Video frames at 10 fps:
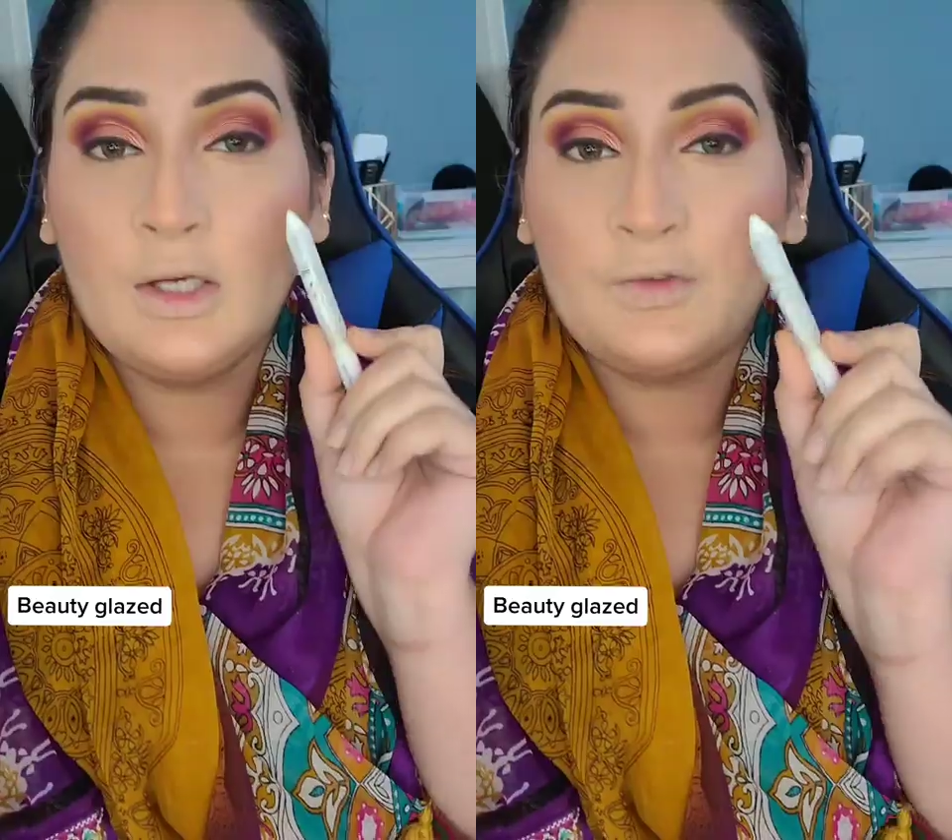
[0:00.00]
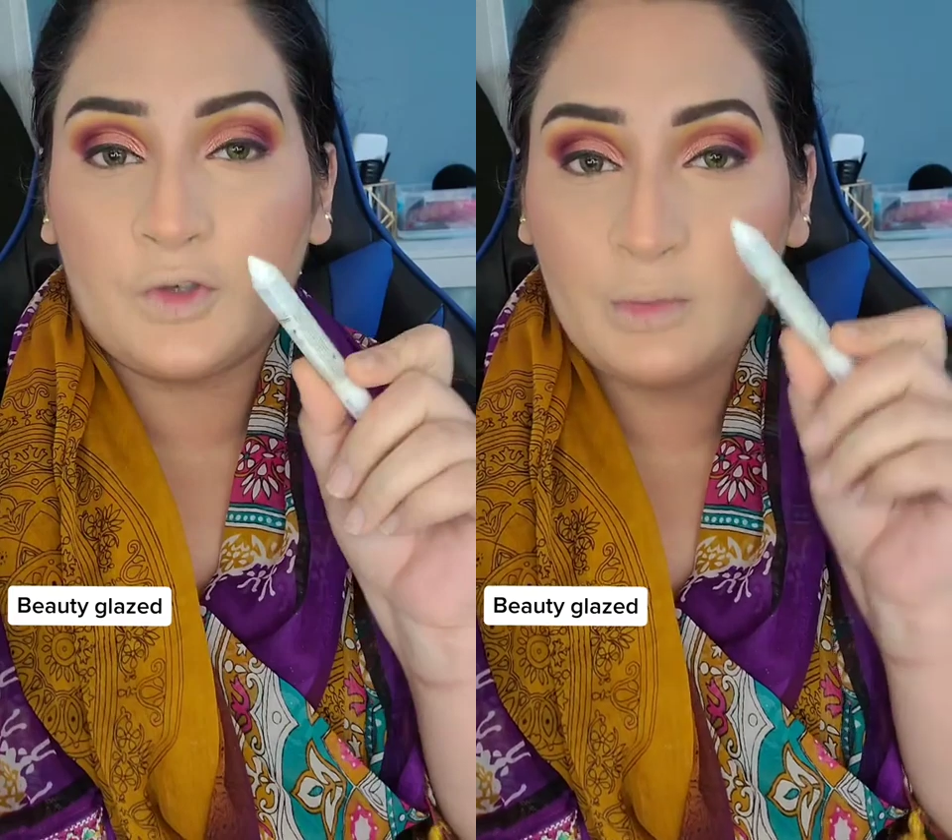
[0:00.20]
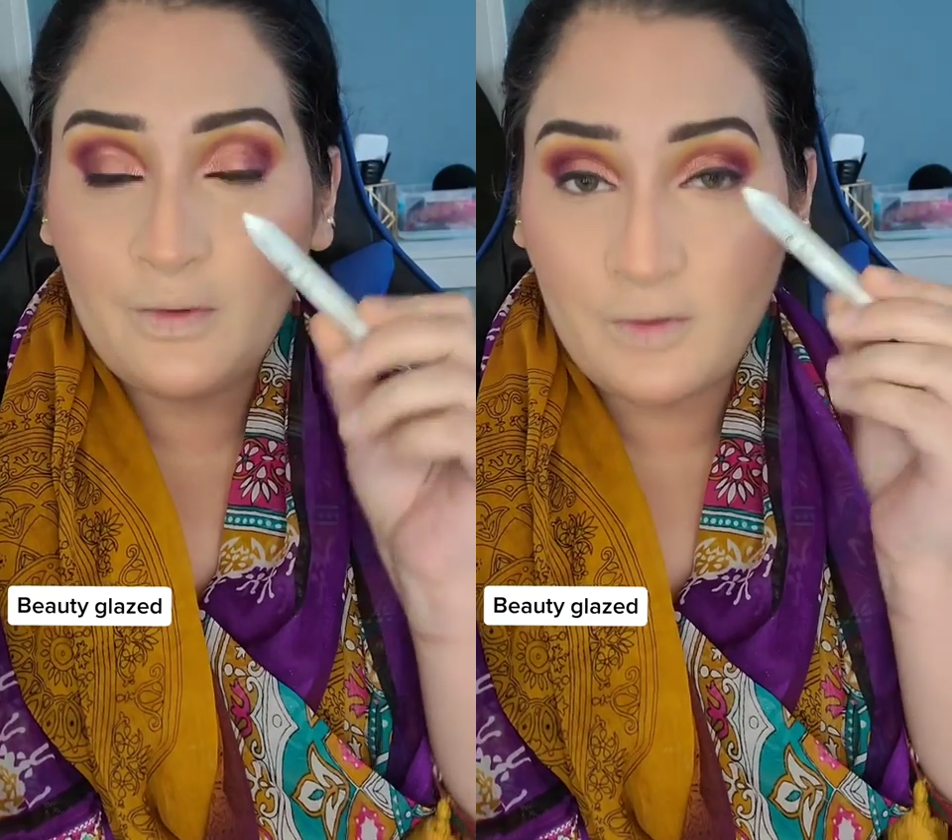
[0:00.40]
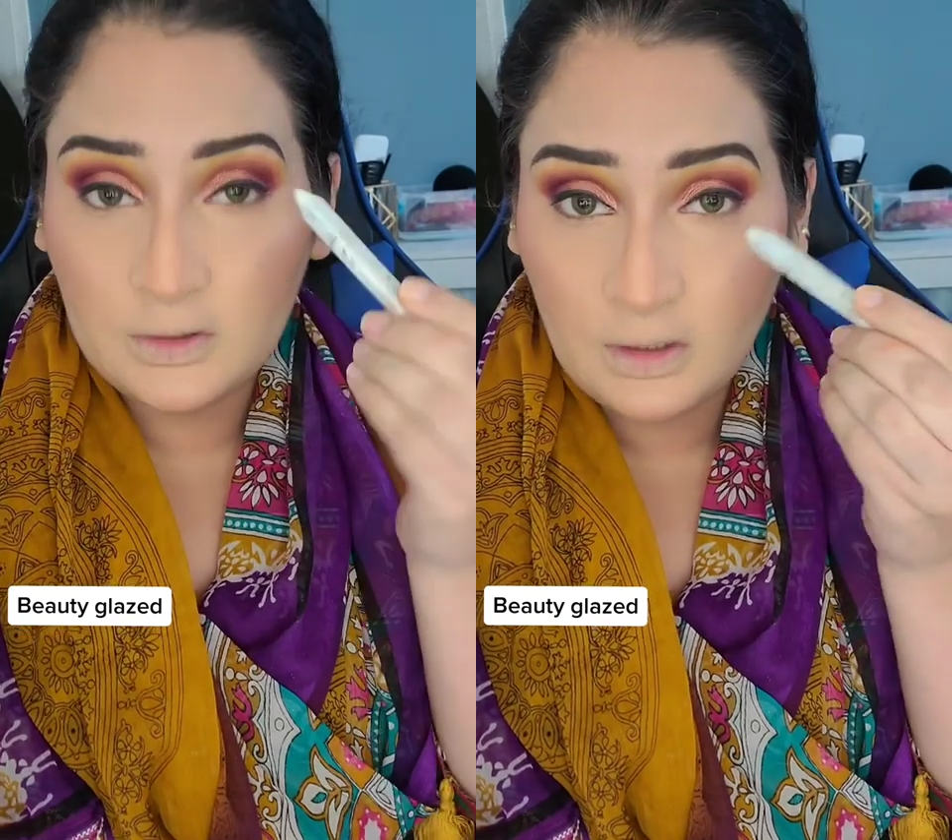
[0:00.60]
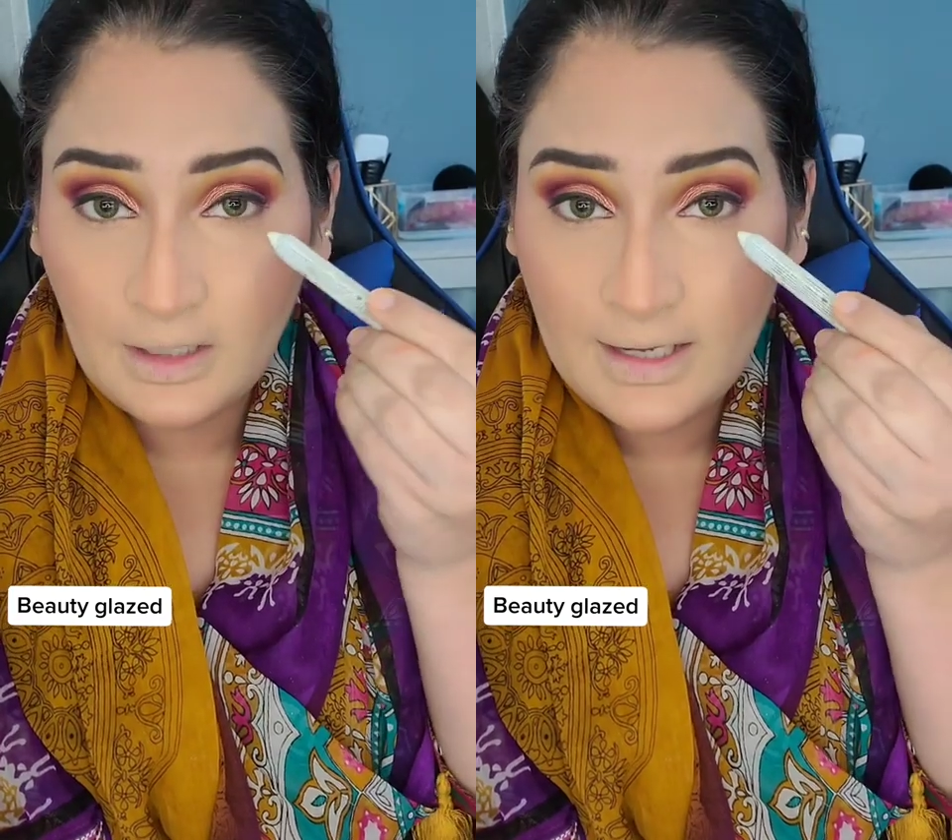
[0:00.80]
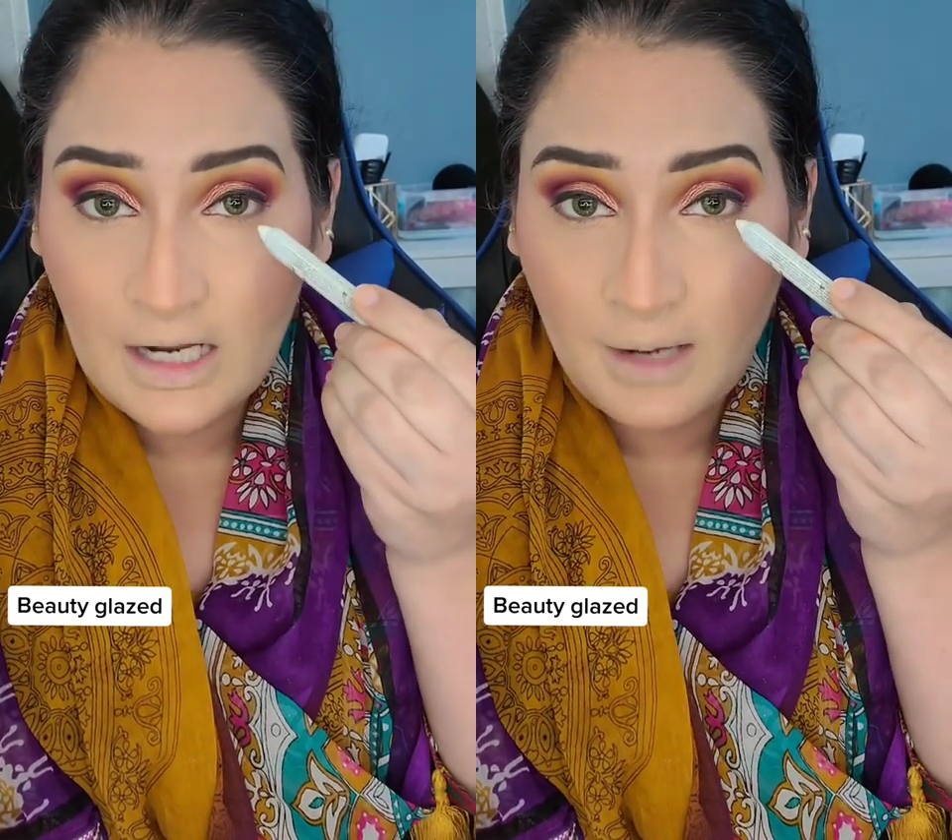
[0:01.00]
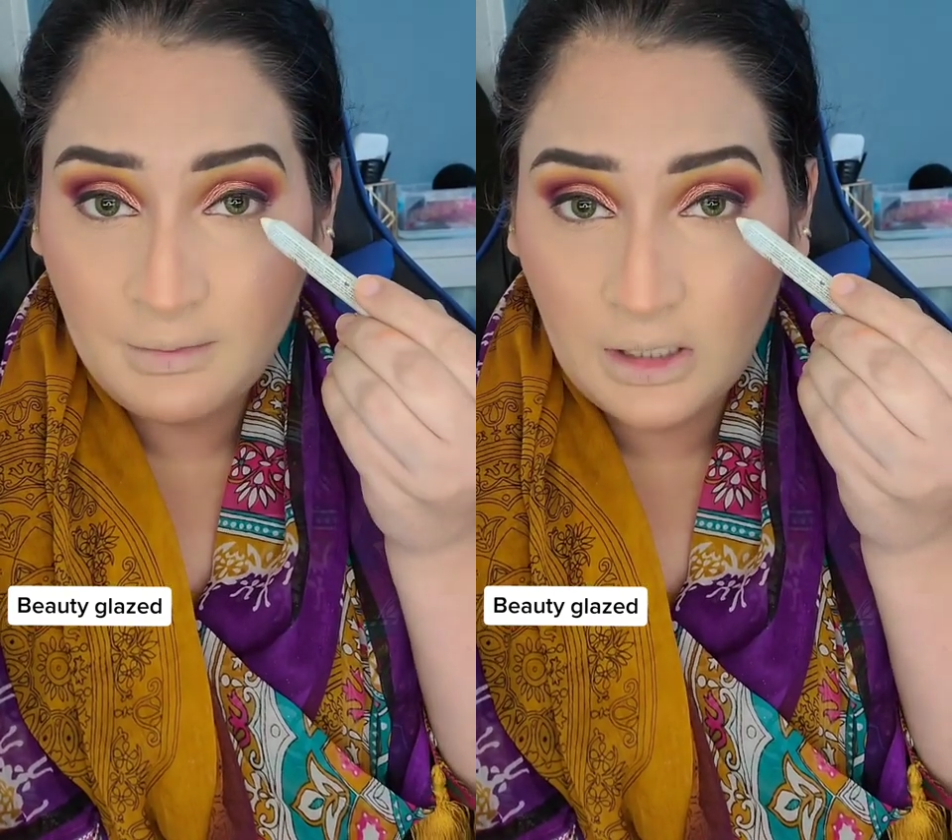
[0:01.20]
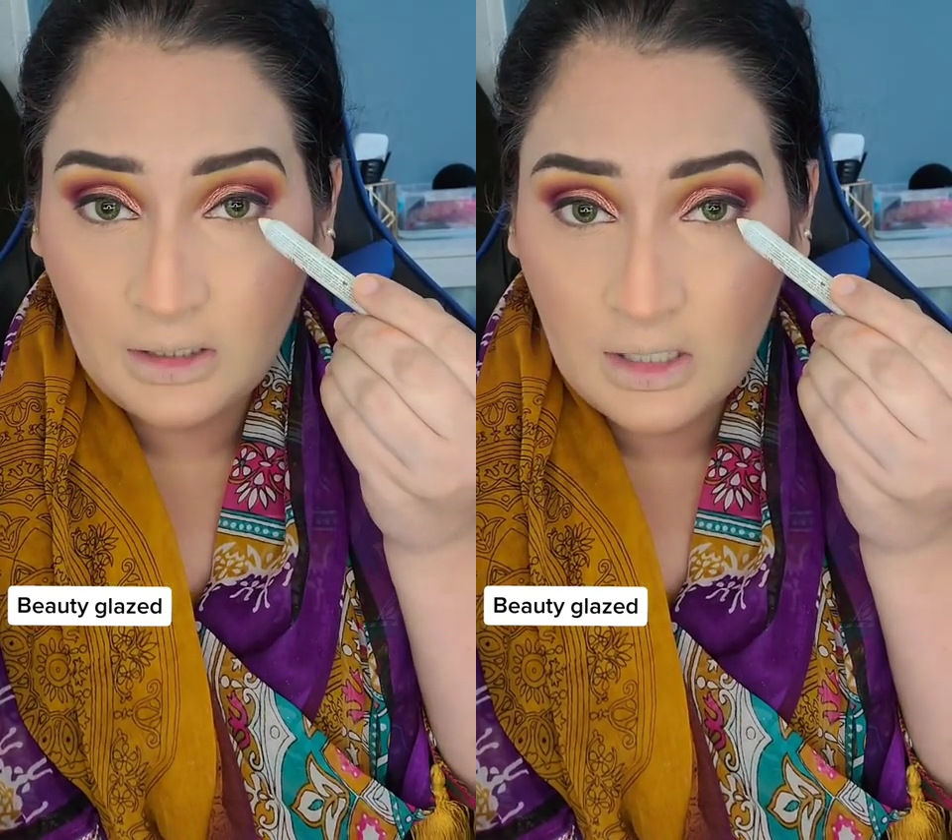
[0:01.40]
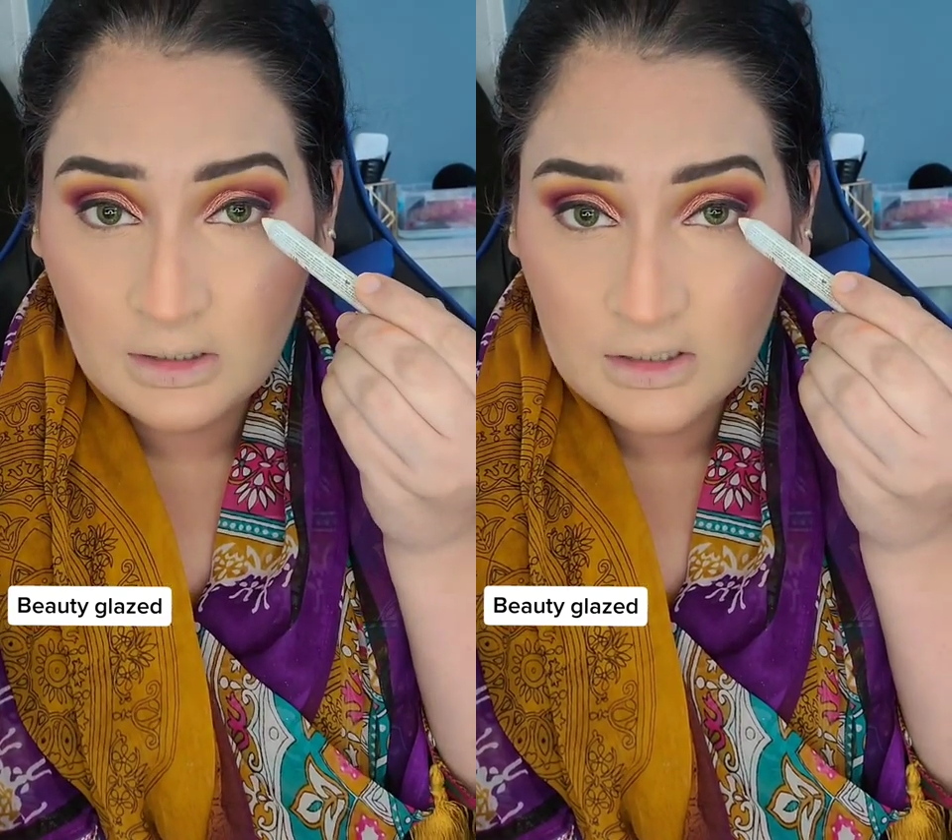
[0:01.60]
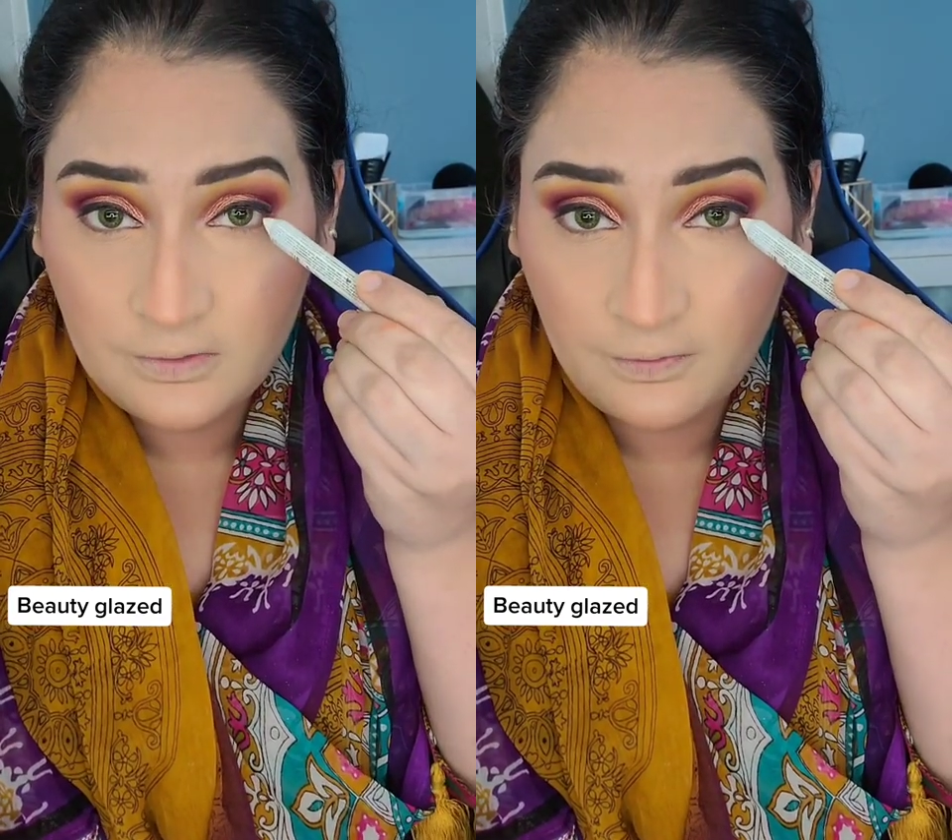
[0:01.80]
For my waterline, I'm taking
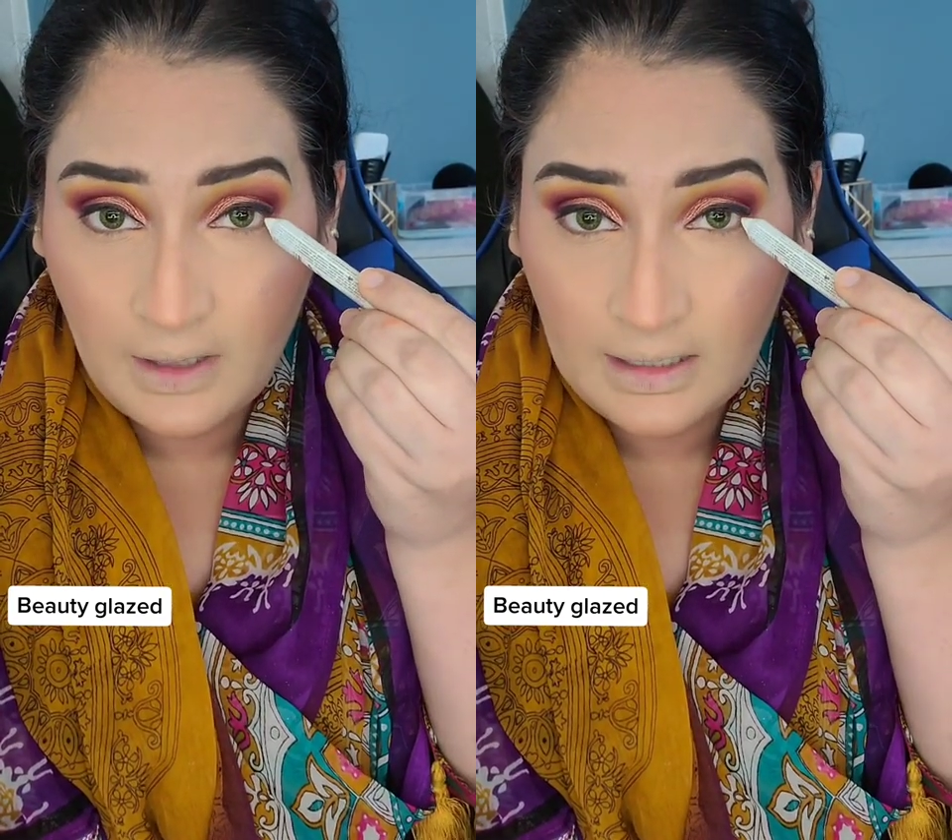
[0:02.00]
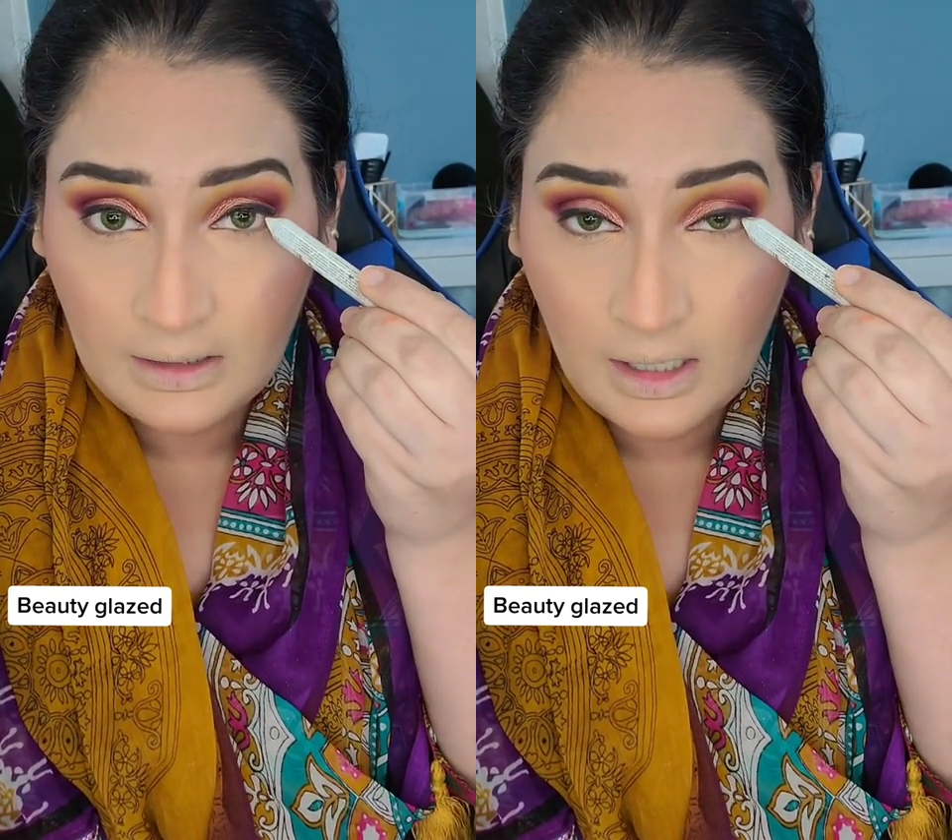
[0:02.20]
this white